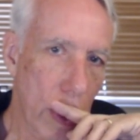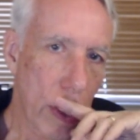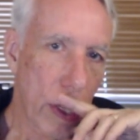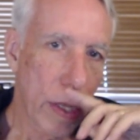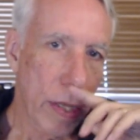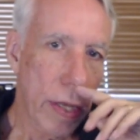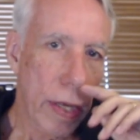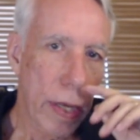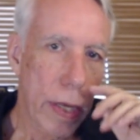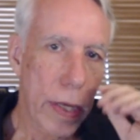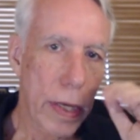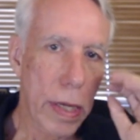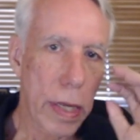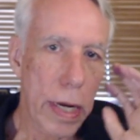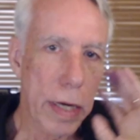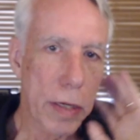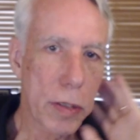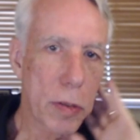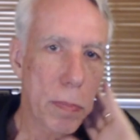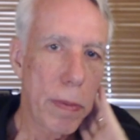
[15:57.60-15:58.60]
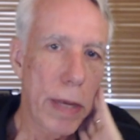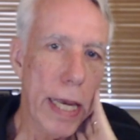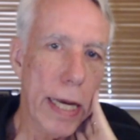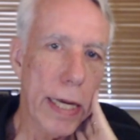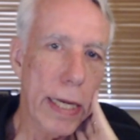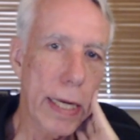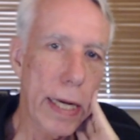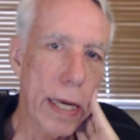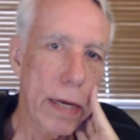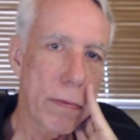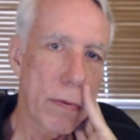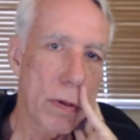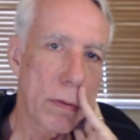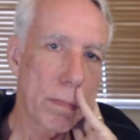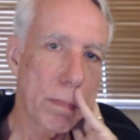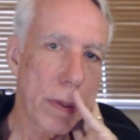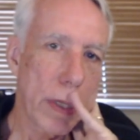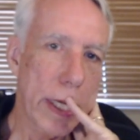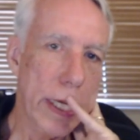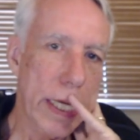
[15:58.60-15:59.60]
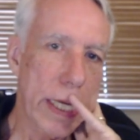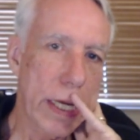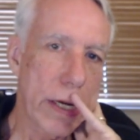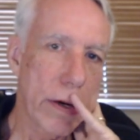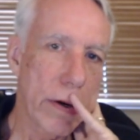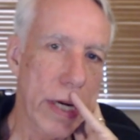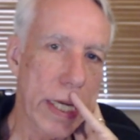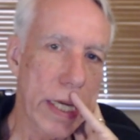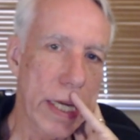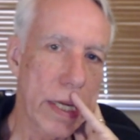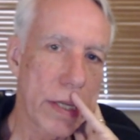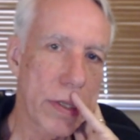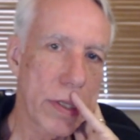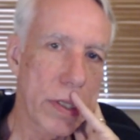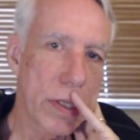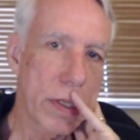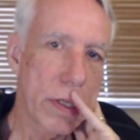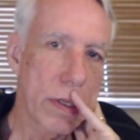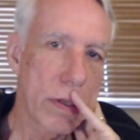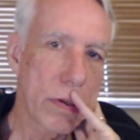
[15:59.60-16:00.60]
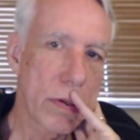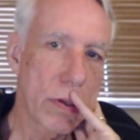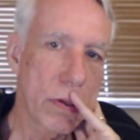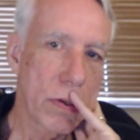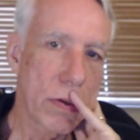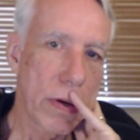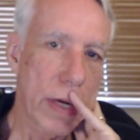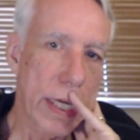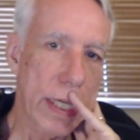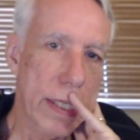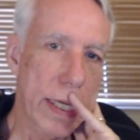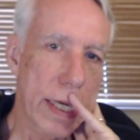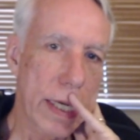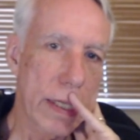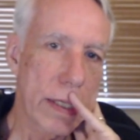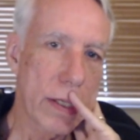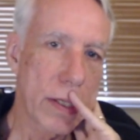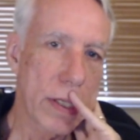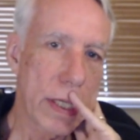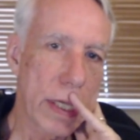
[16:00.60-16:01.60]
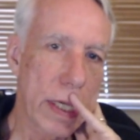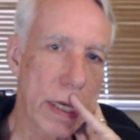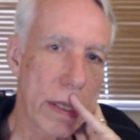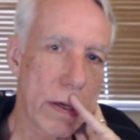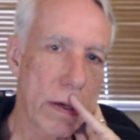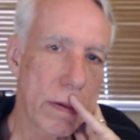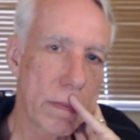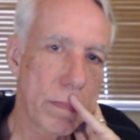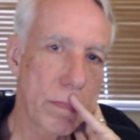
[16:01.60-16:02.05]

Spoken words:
Okay, he connects back, and I will play here, I guess, to try and tie this together.